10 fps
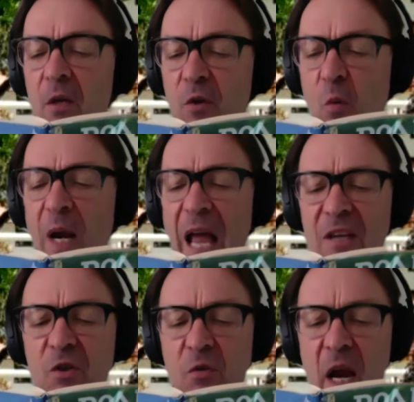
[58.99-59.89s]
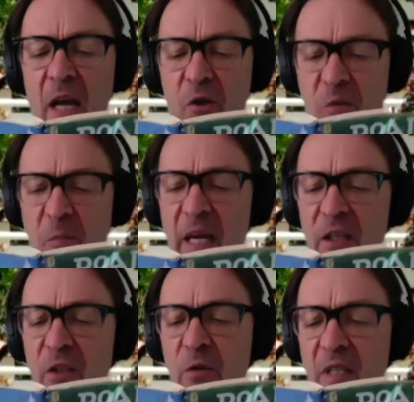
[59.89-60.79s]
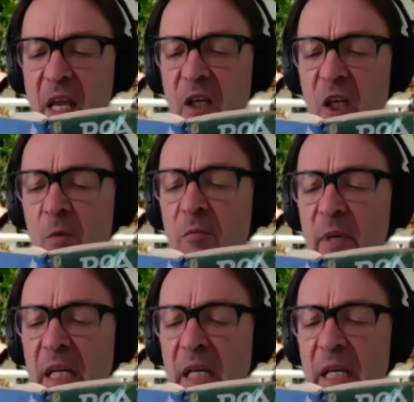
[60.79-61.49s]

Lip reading: So what I was trying to explain to you is that a human